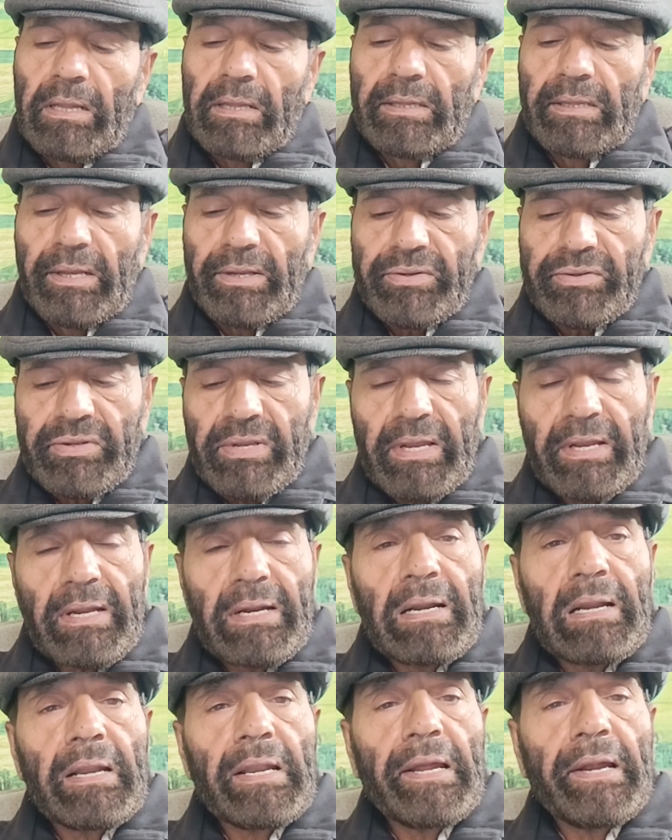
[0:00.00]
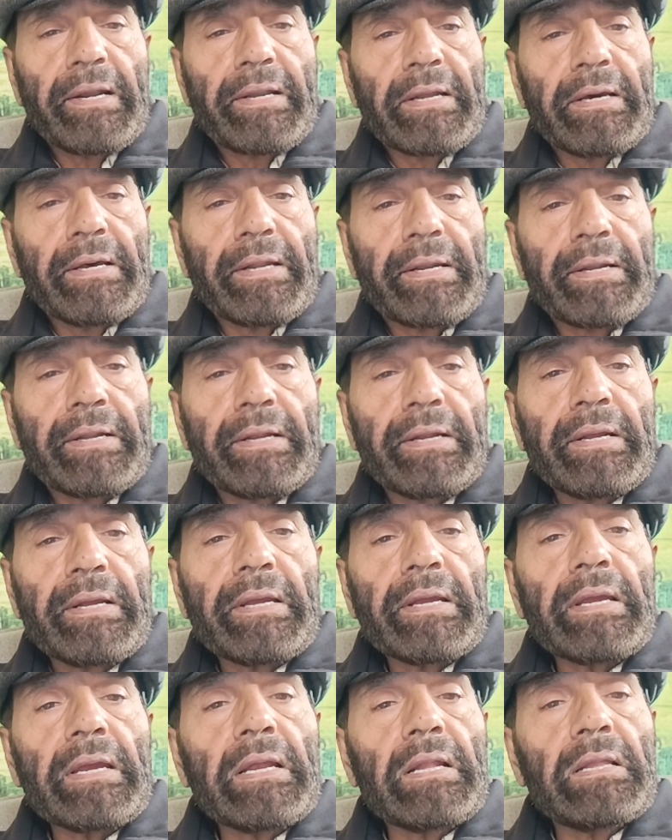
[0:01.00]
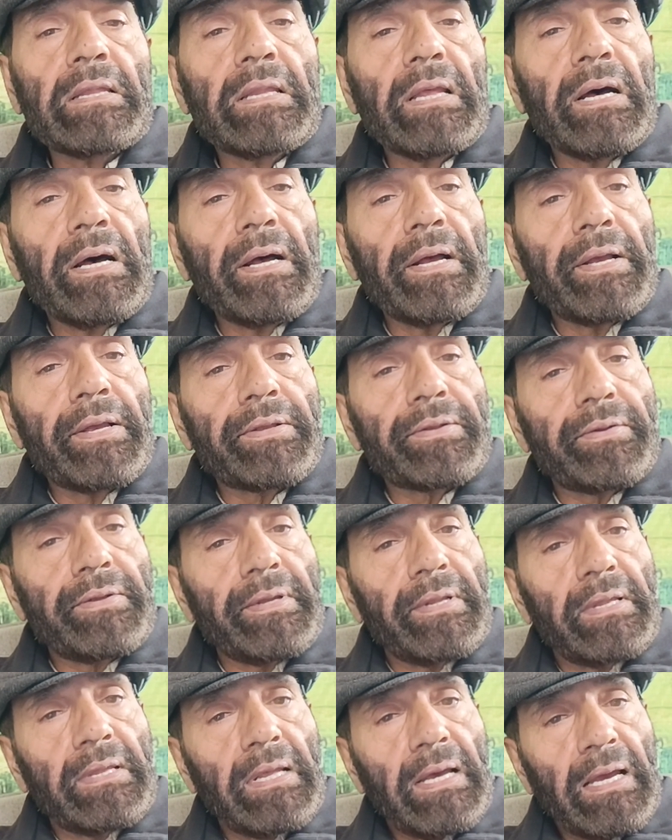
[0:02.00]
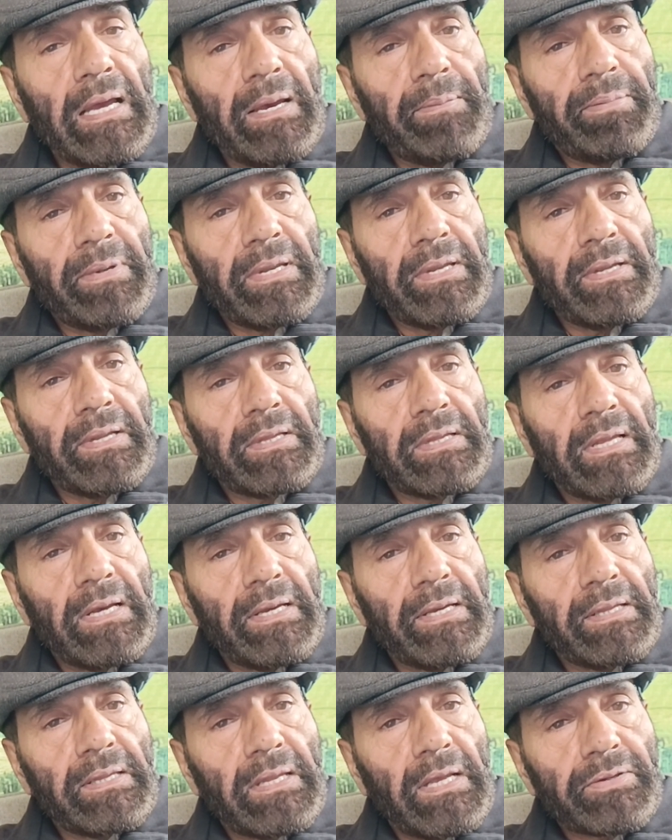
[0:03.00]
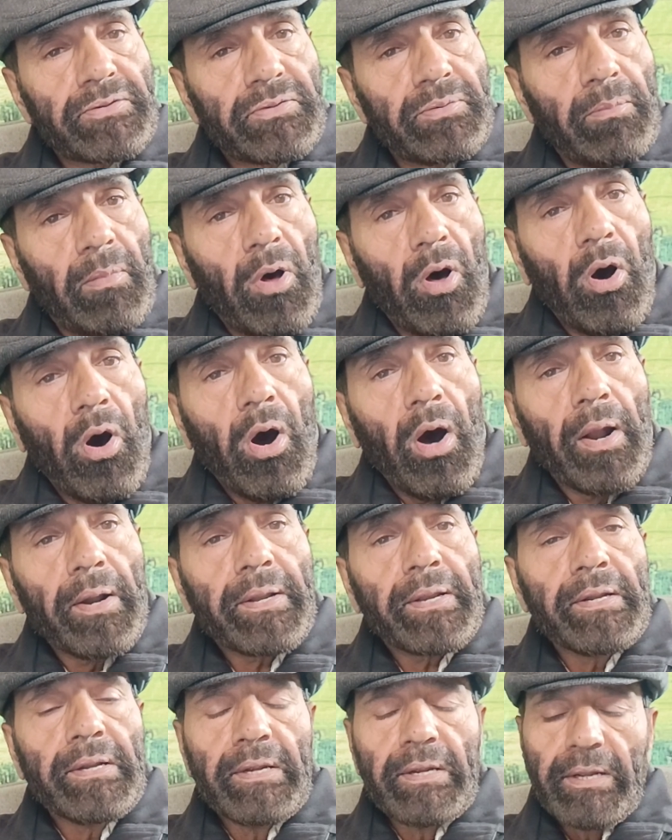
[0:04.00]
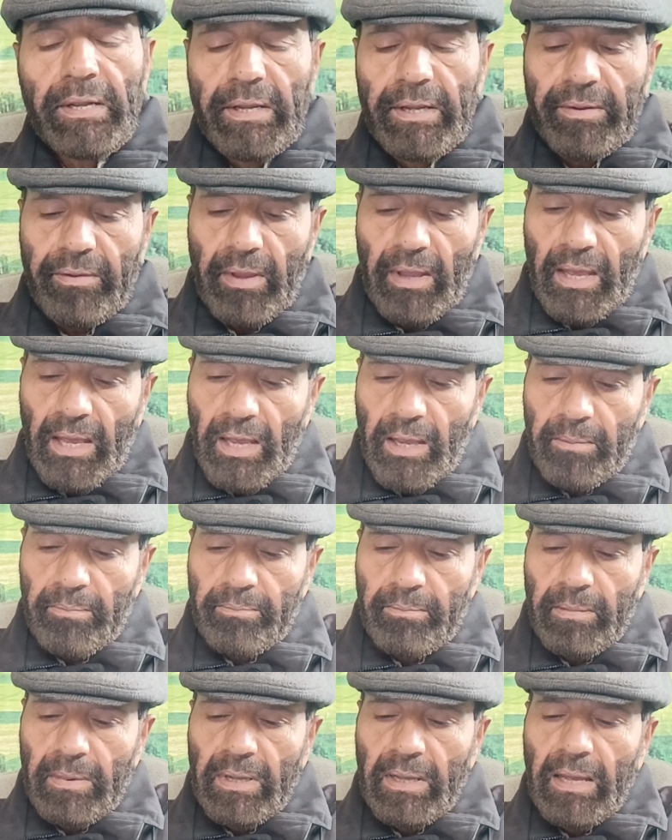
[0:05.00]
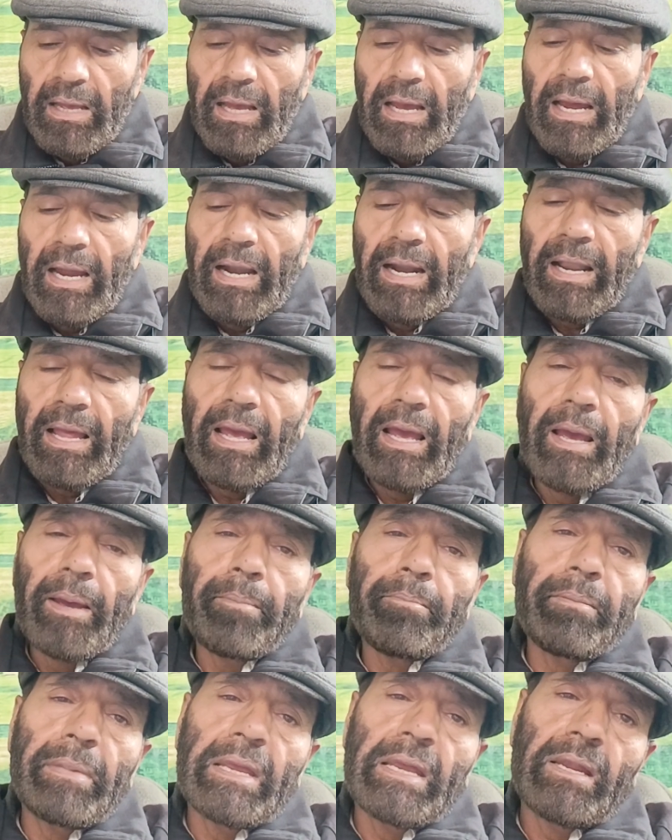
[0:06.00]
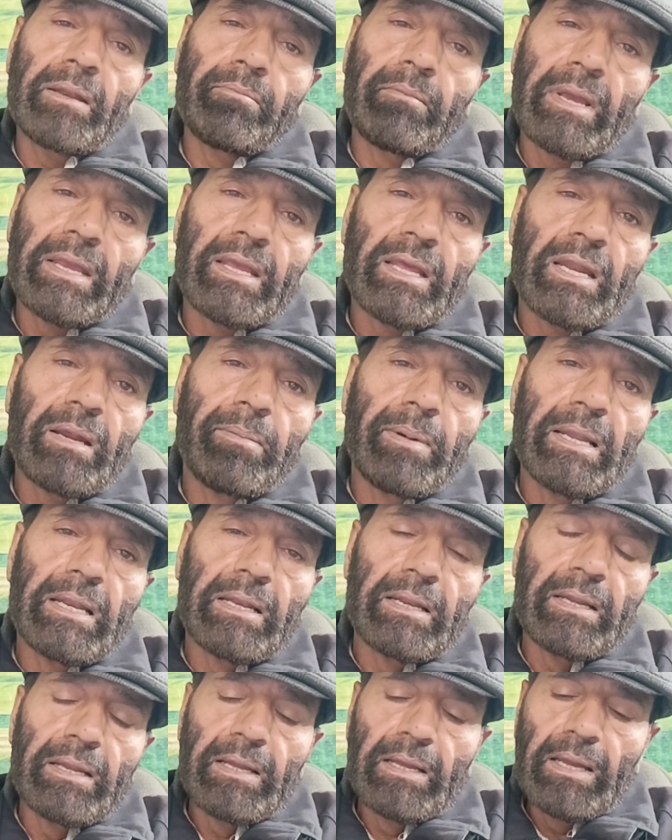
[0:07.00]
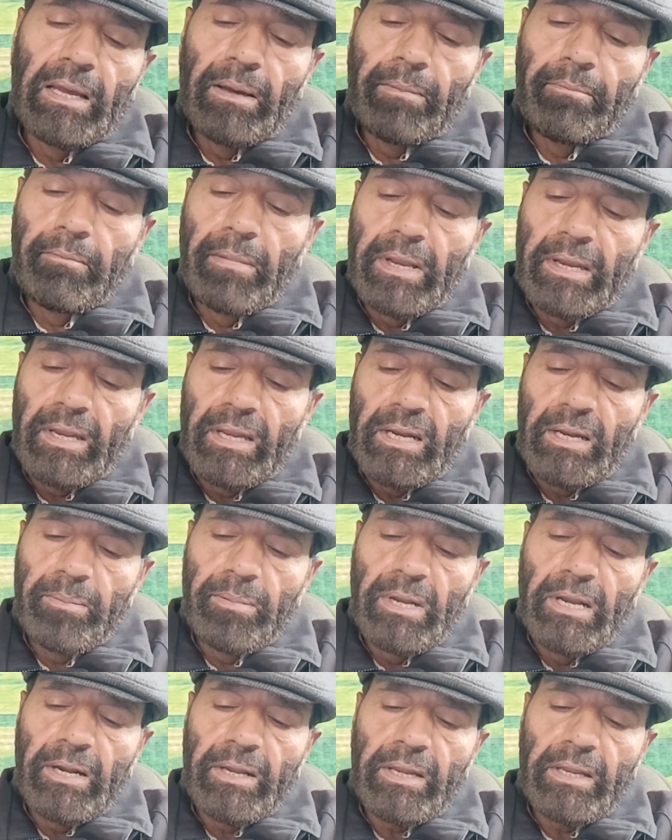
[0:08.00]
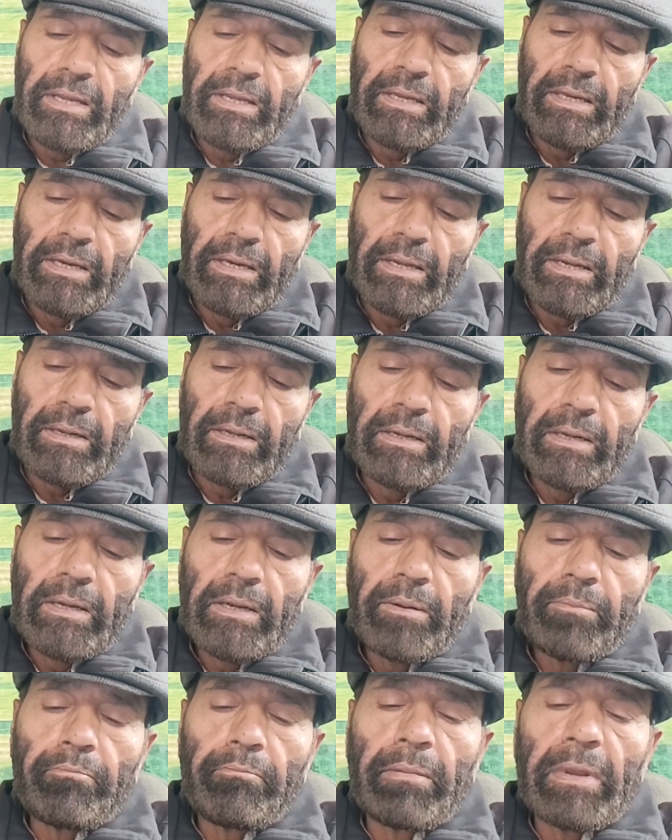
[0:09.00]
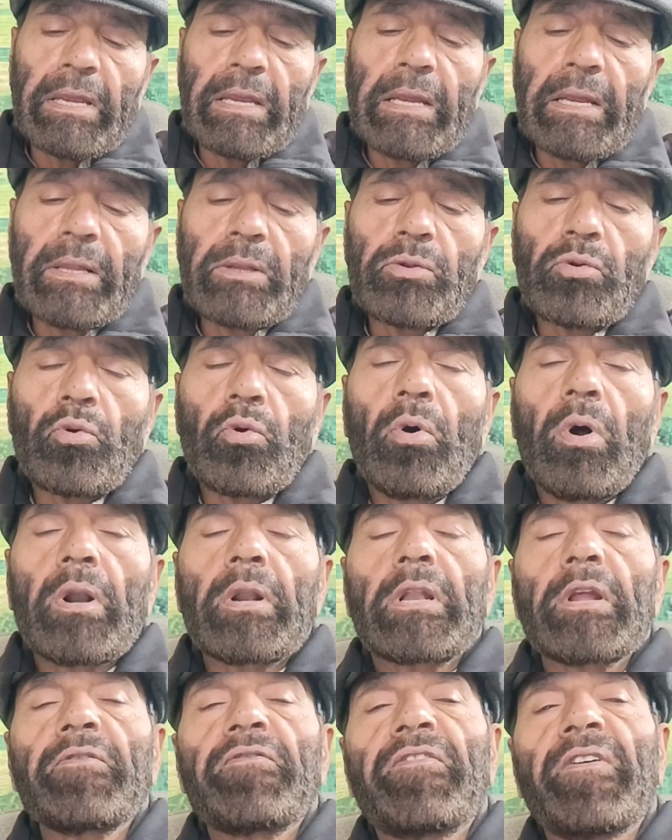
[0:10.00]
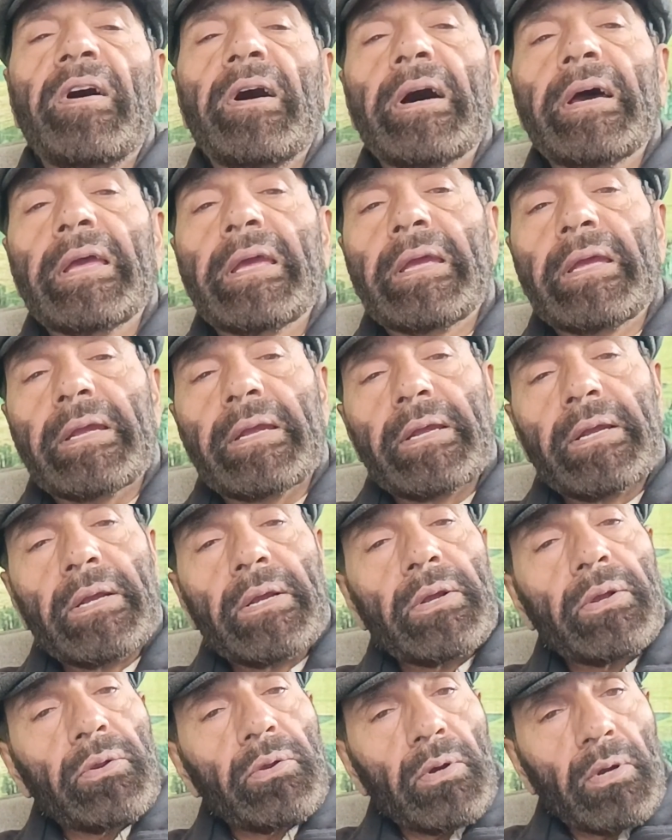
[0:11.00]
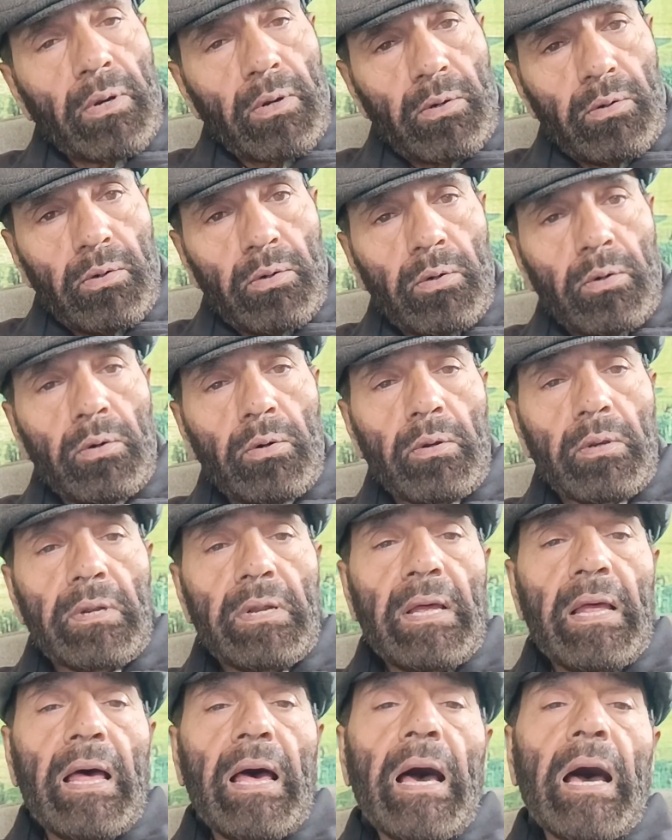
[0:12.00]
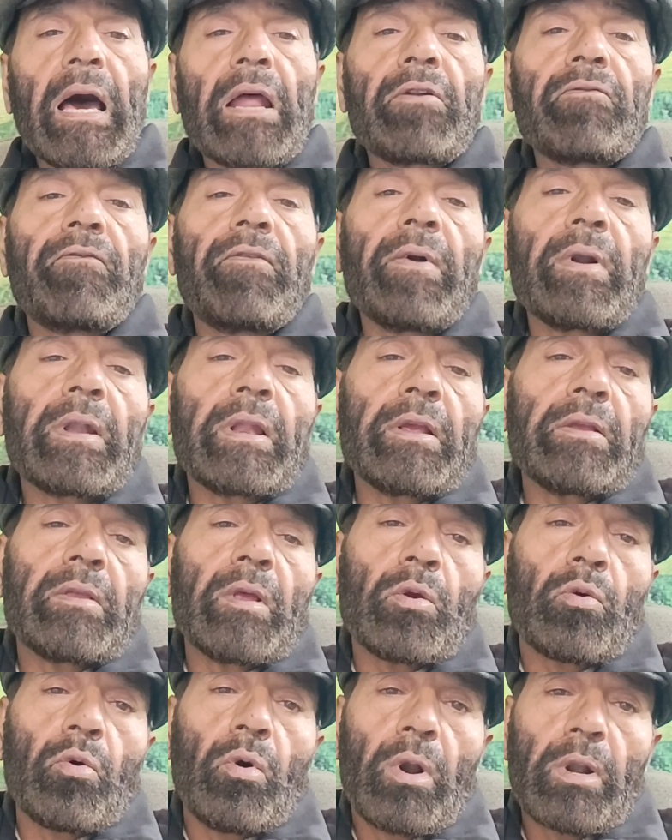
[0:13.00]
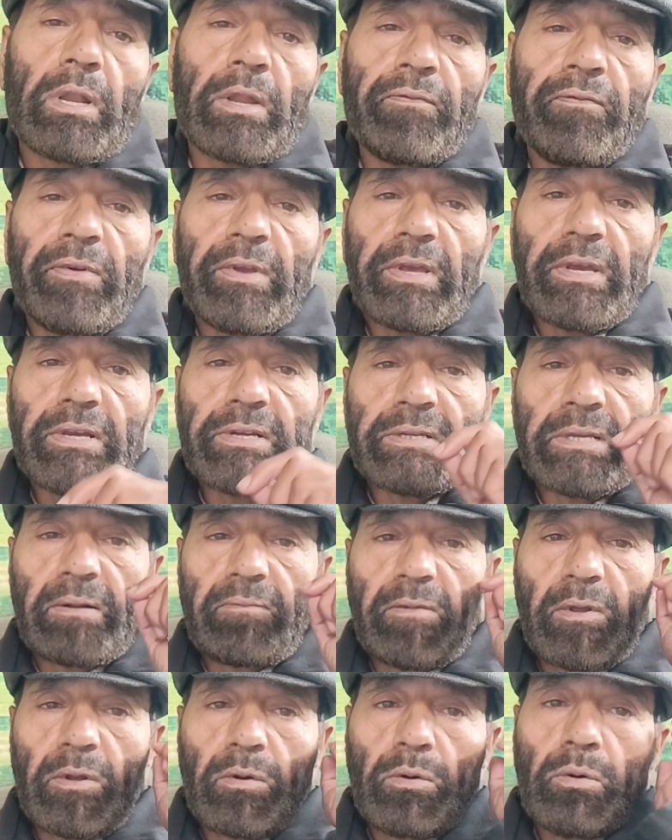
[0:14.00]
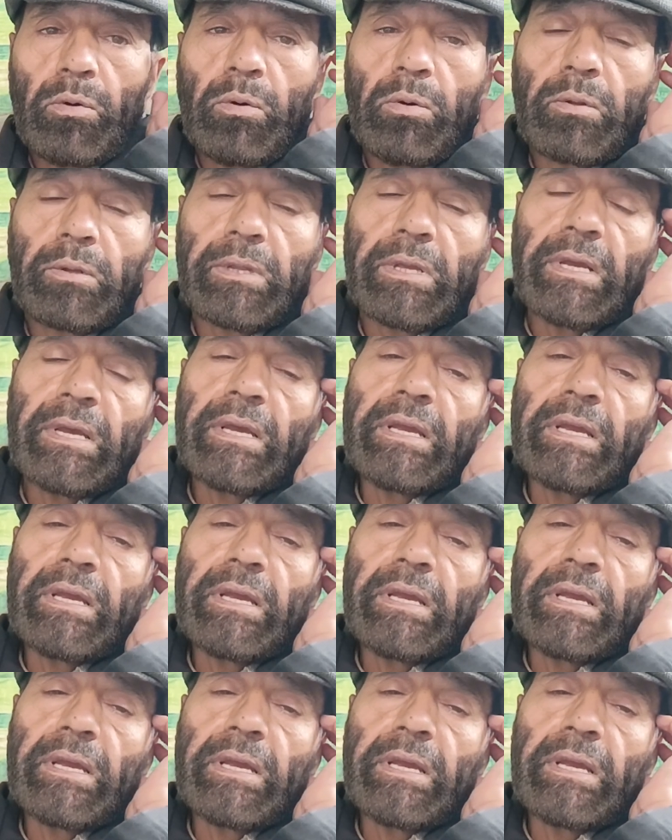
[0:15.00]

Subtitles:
The second letter in the SMART is M, and M mean measurable. Measurability here means quantify your goal. And what is the quantification of the goal?